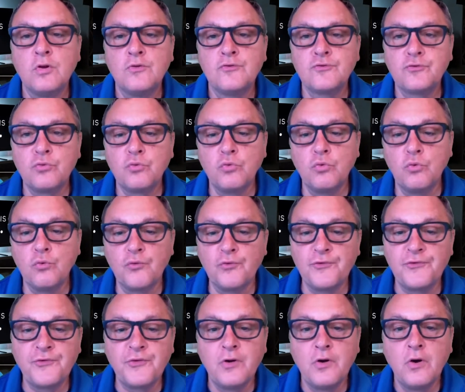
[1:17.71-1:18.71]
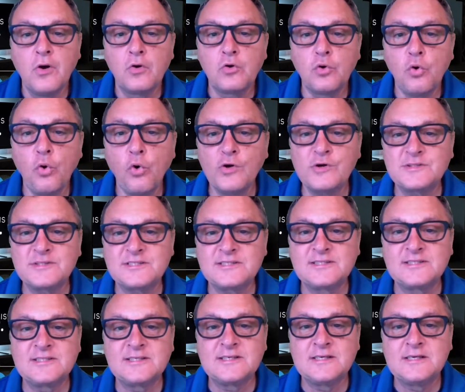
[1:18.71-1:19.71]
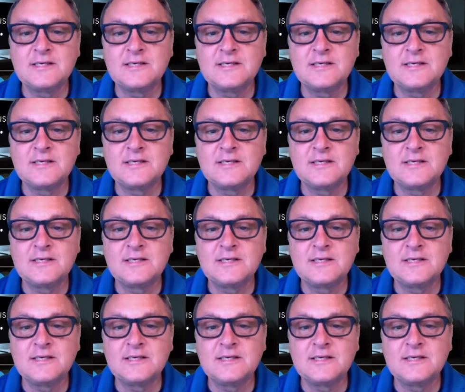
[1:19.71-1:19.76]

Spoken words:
Tools course,